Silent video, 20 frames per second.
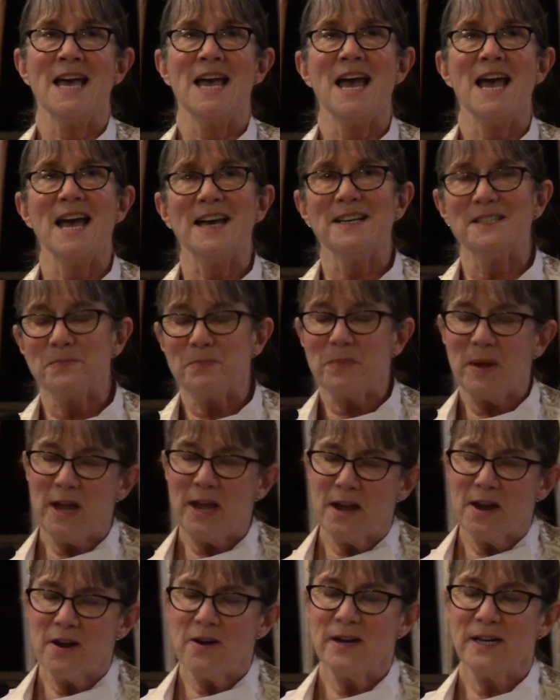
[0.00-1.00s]
As
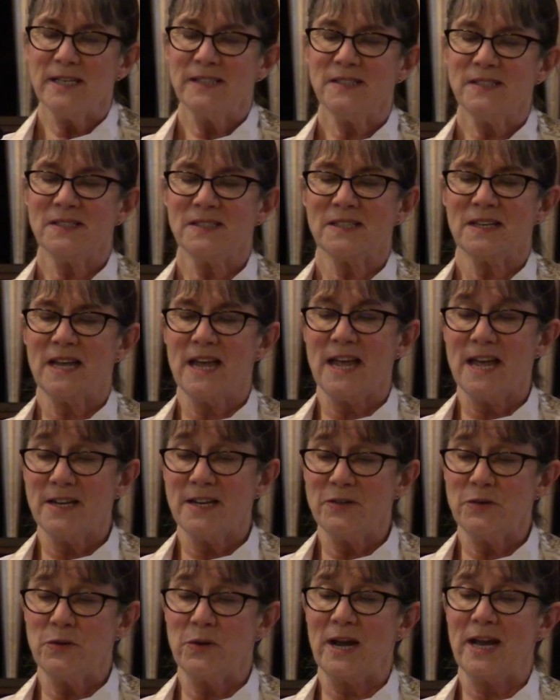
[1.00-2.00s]
parents
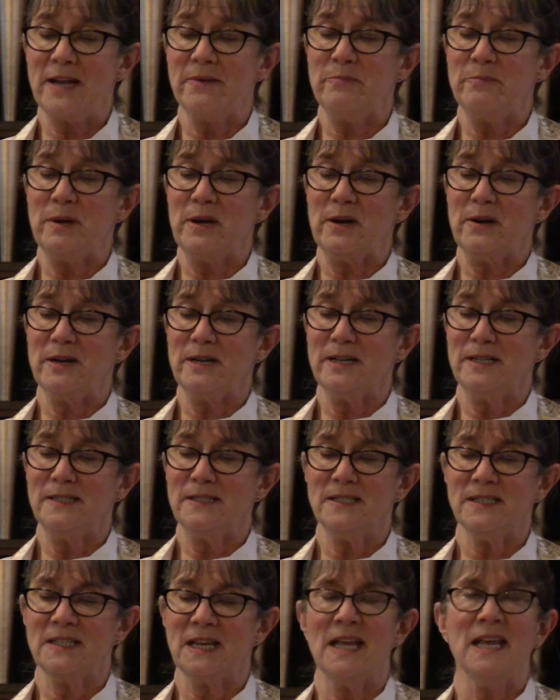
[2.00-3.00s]
and
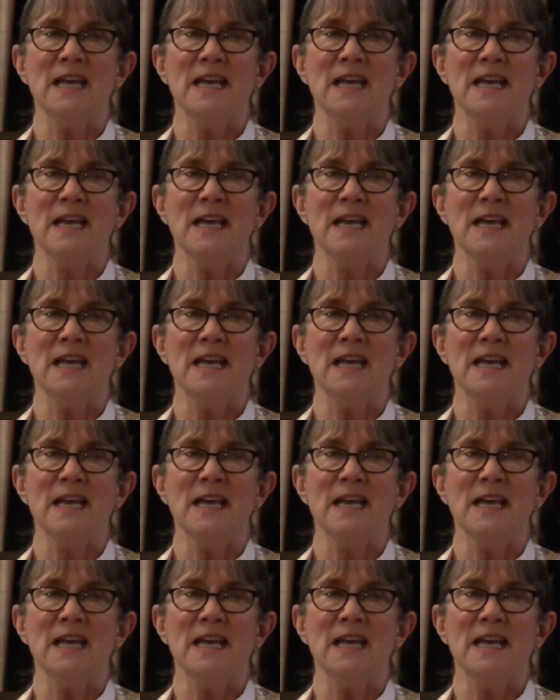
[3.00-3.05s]
grandparents,